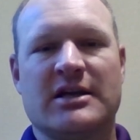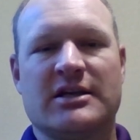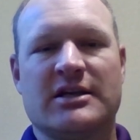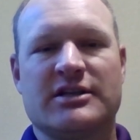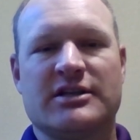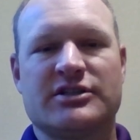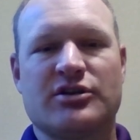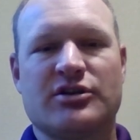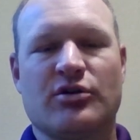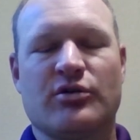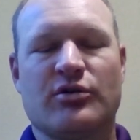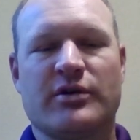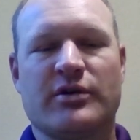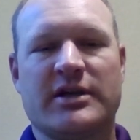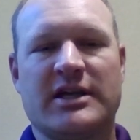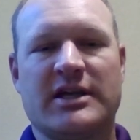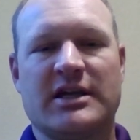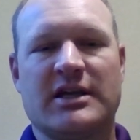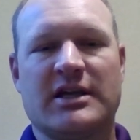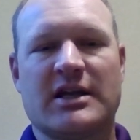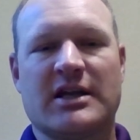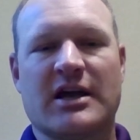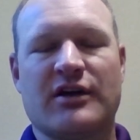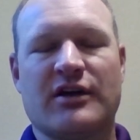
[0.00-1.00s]
So,
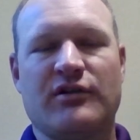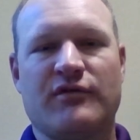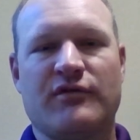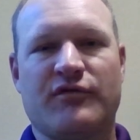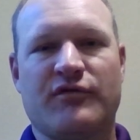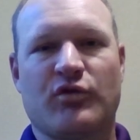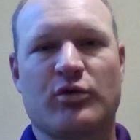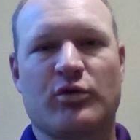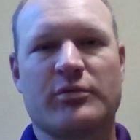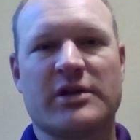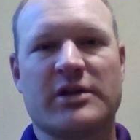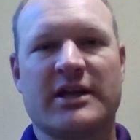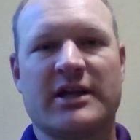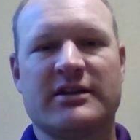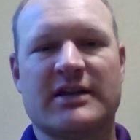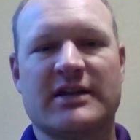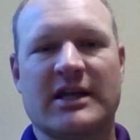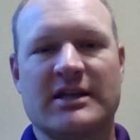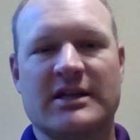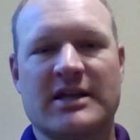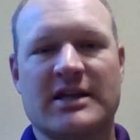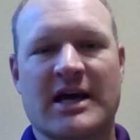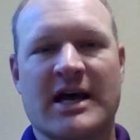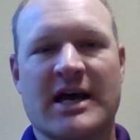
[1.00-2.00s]
again, how you formulate
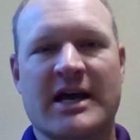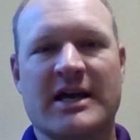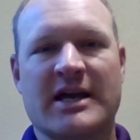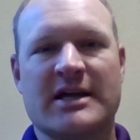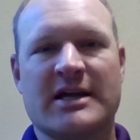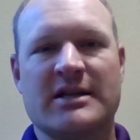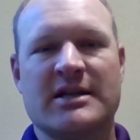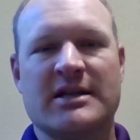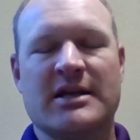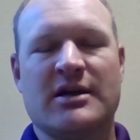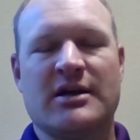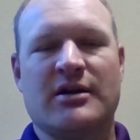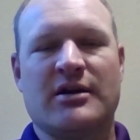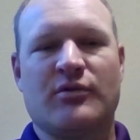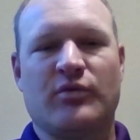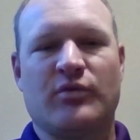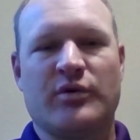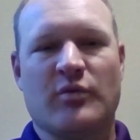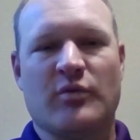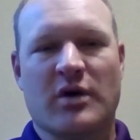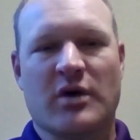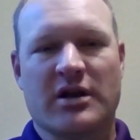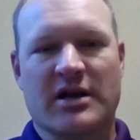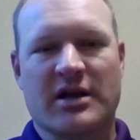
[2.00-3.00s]
that diet, we
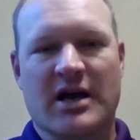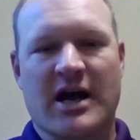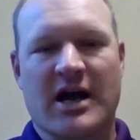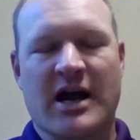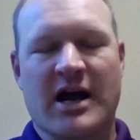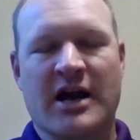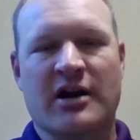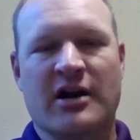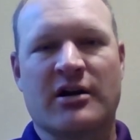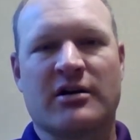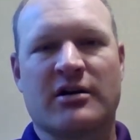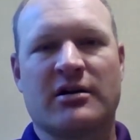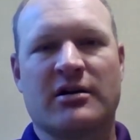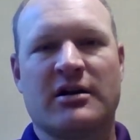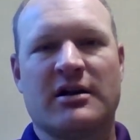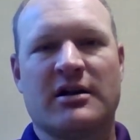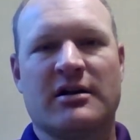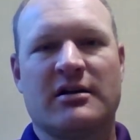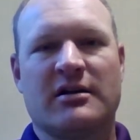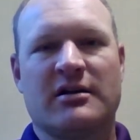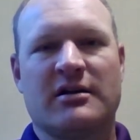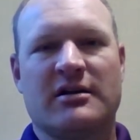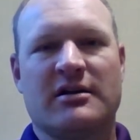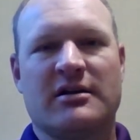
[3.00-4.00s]
want a higher
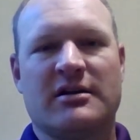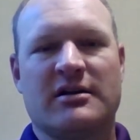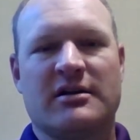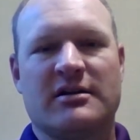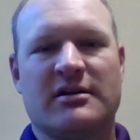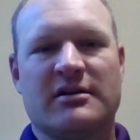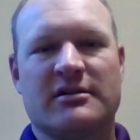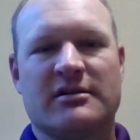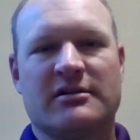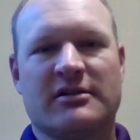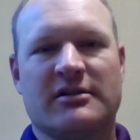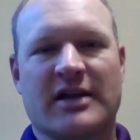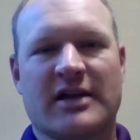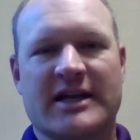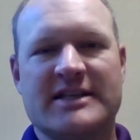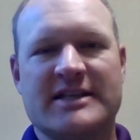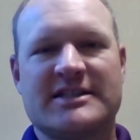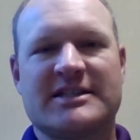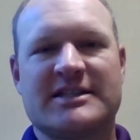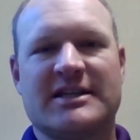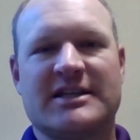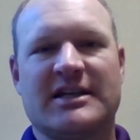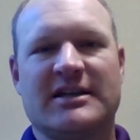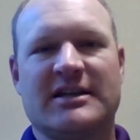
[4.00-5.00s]

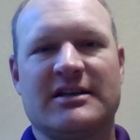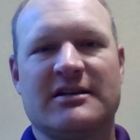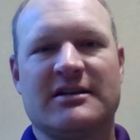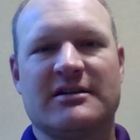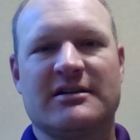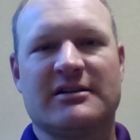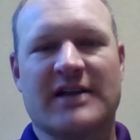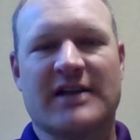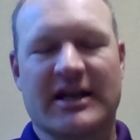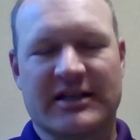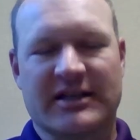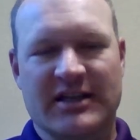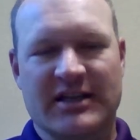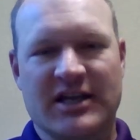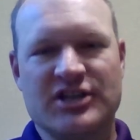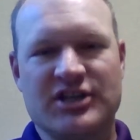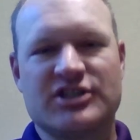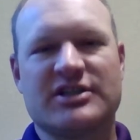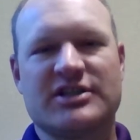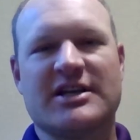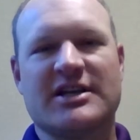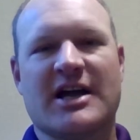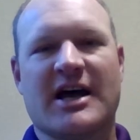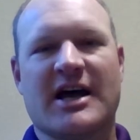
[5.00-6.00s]
lysine
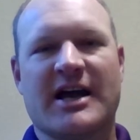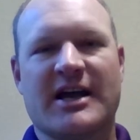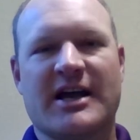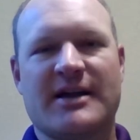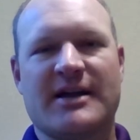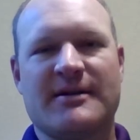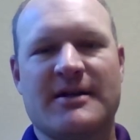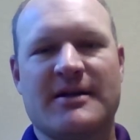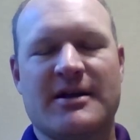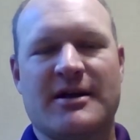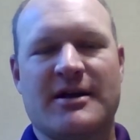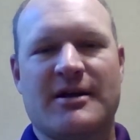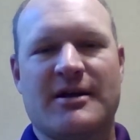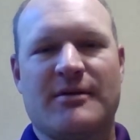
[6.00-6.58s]
lactation diet.